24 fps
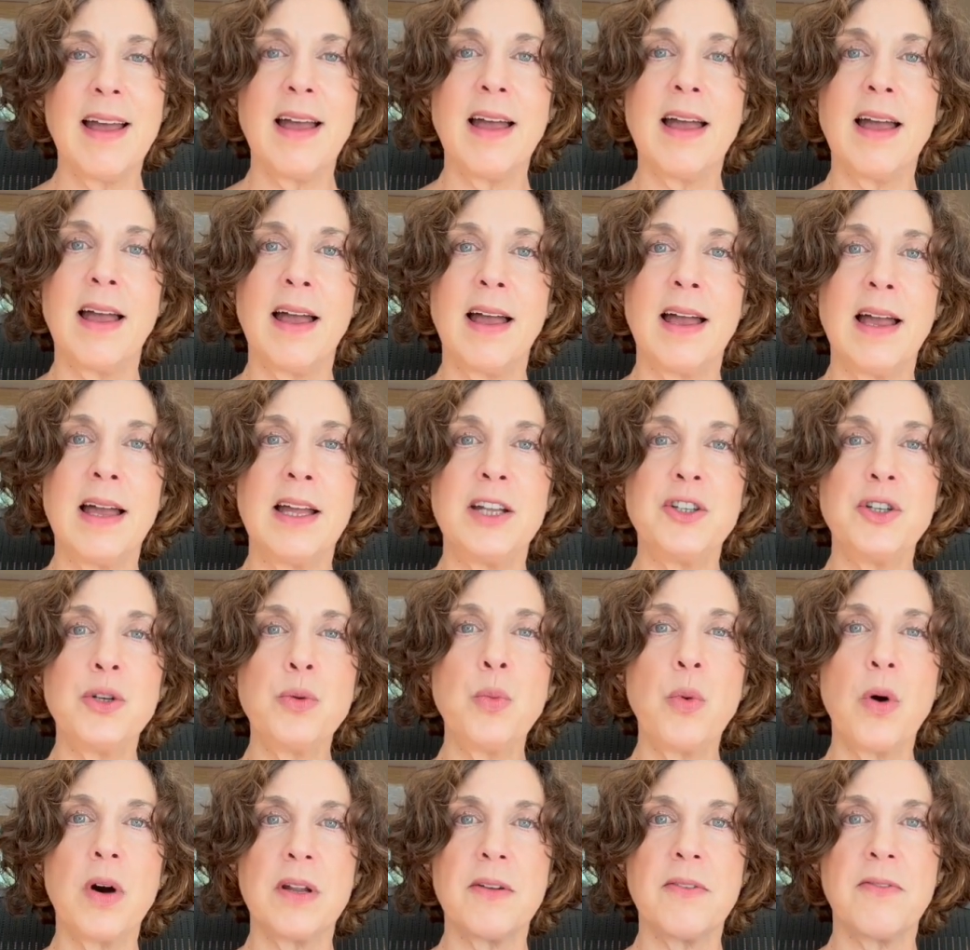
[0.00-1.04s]
and you
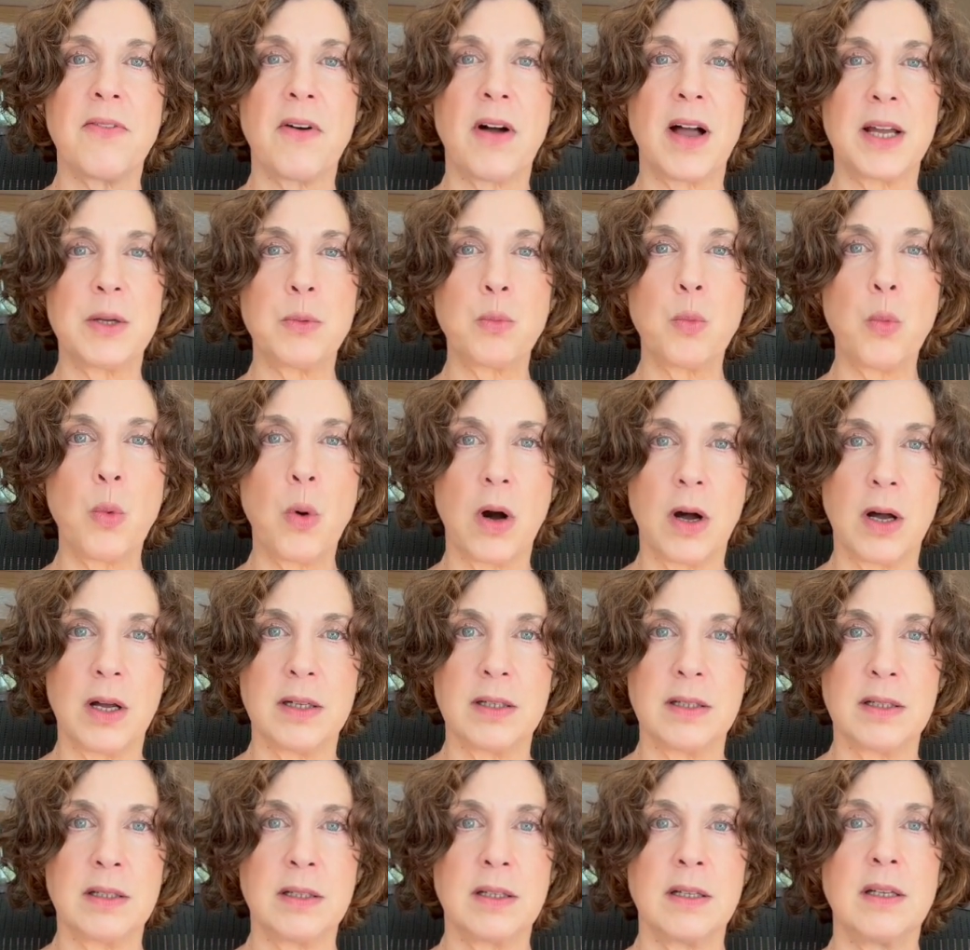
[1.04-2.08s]
want to find
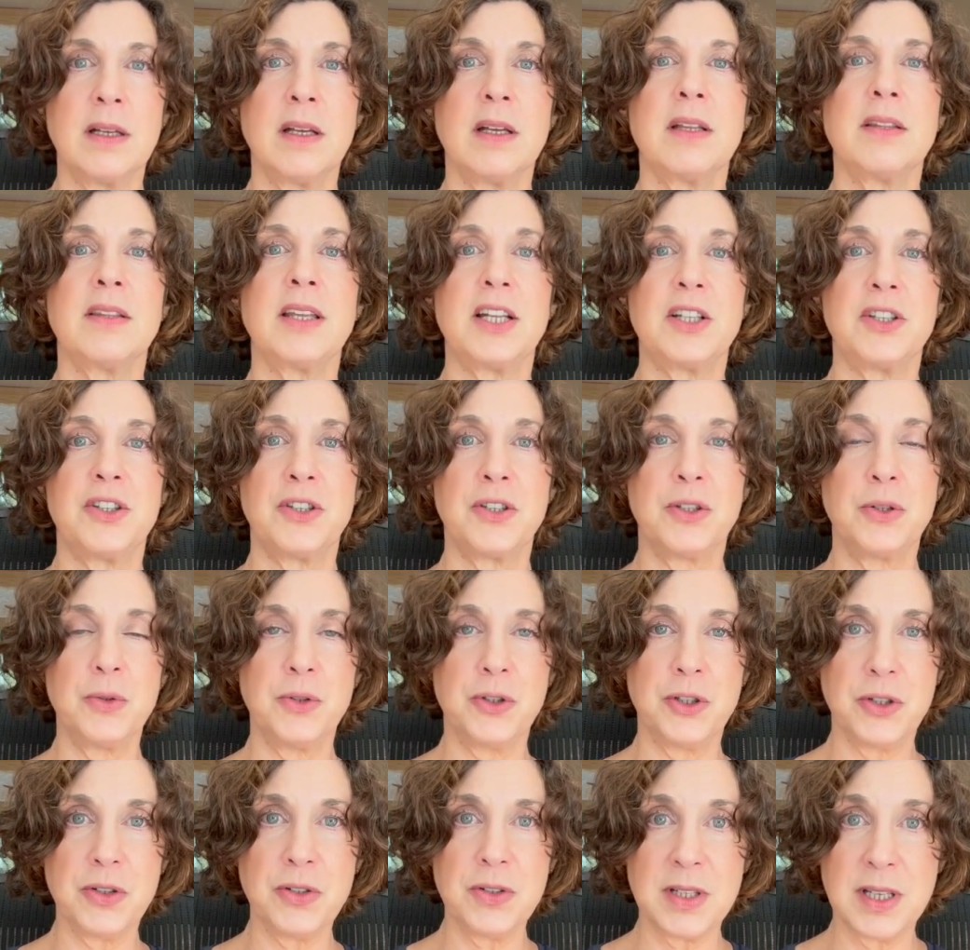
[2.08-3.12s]
one that
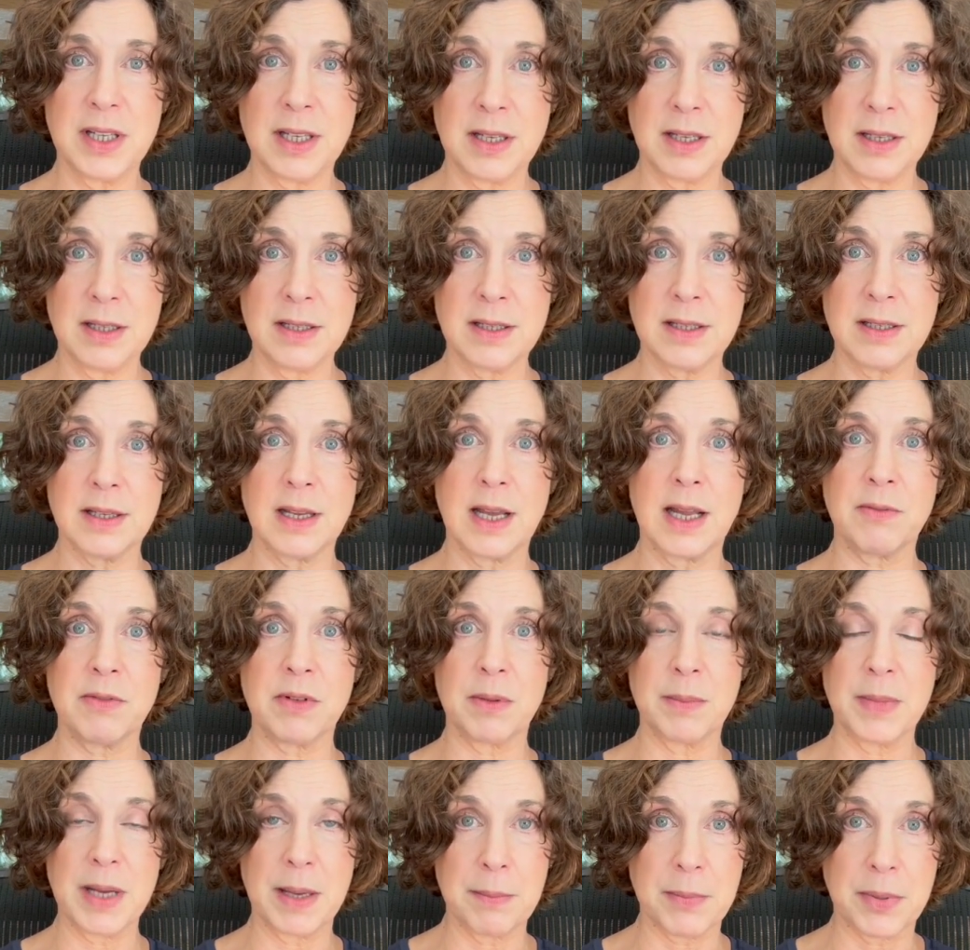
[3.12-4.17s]
suits your needs. And
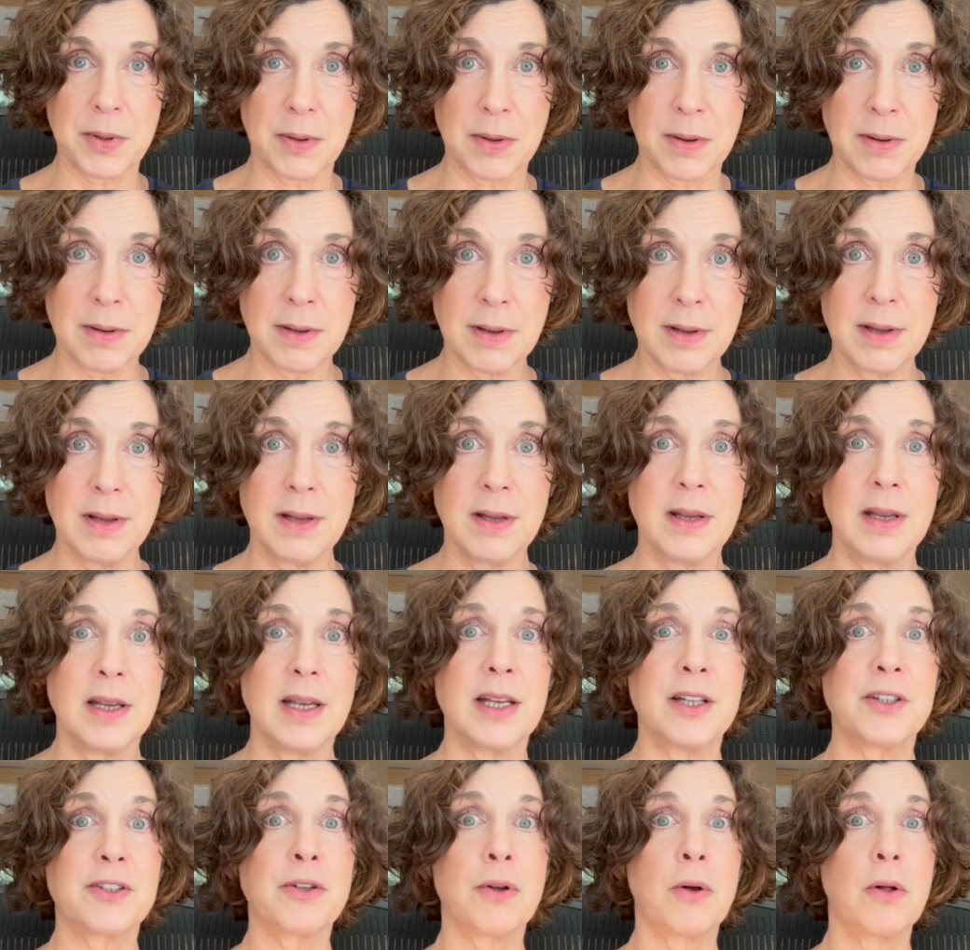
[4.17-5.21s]
remember,
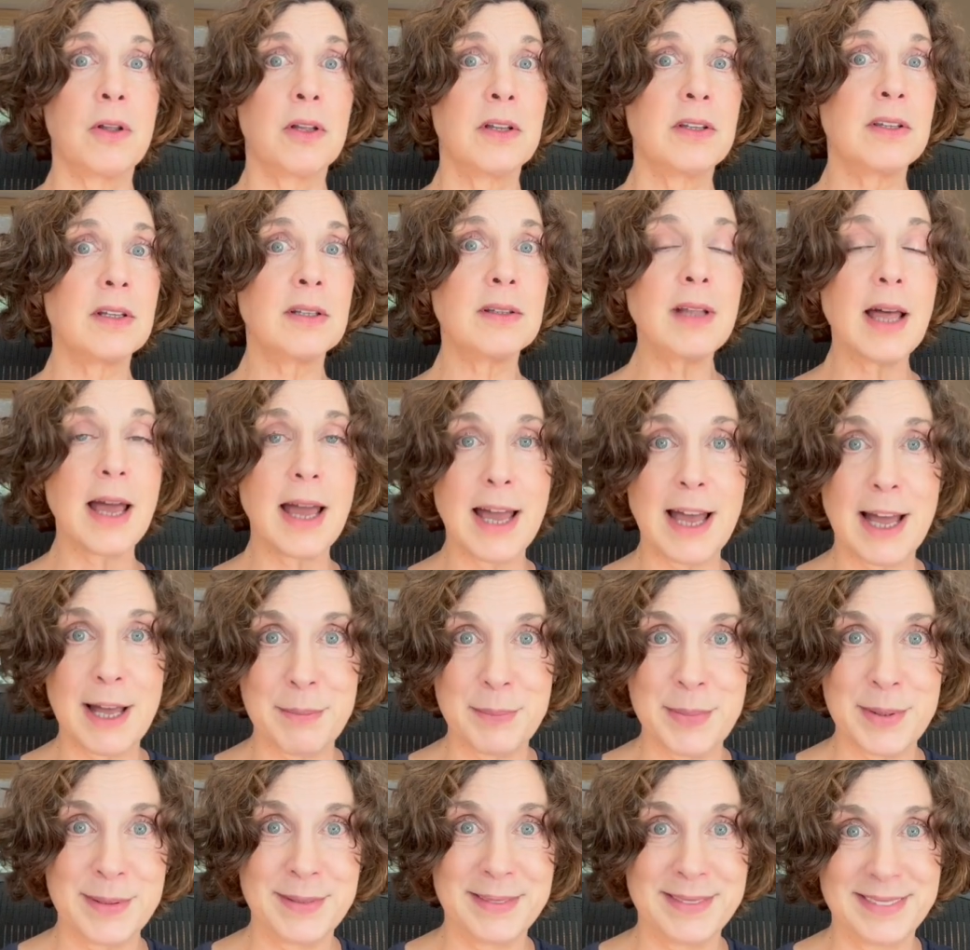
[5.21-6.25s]
it's all in the
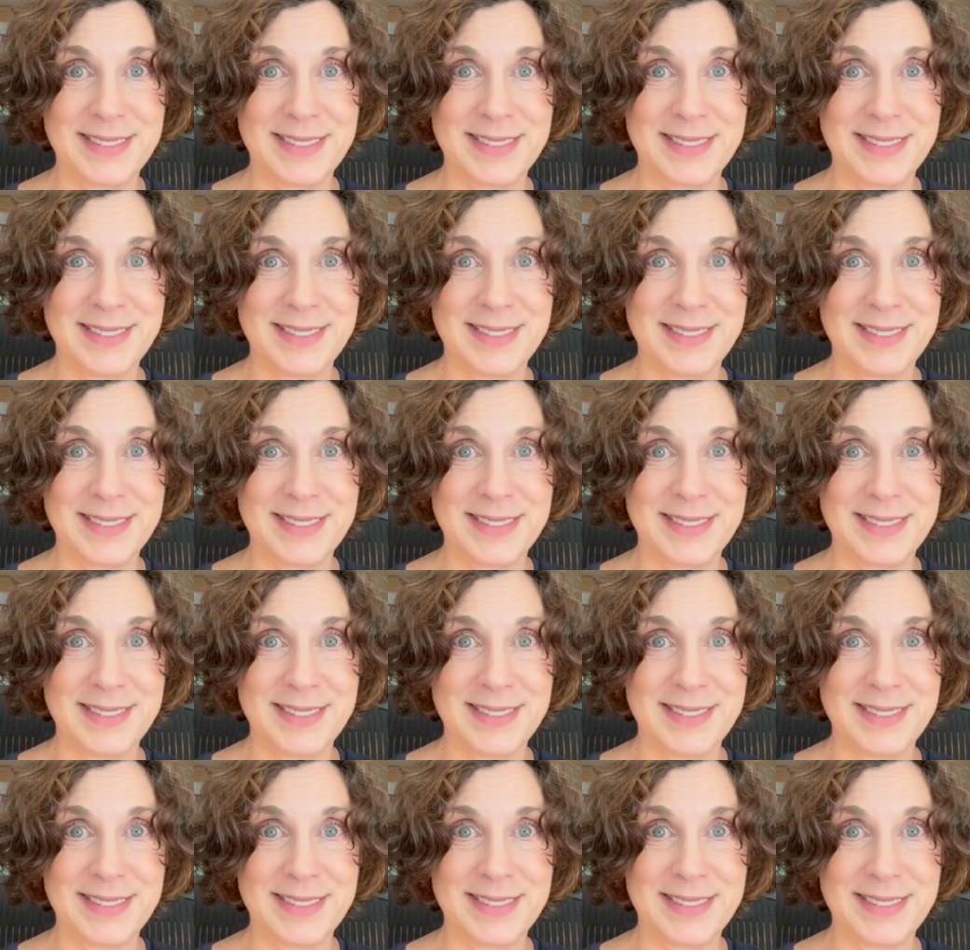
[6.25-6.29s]
lab.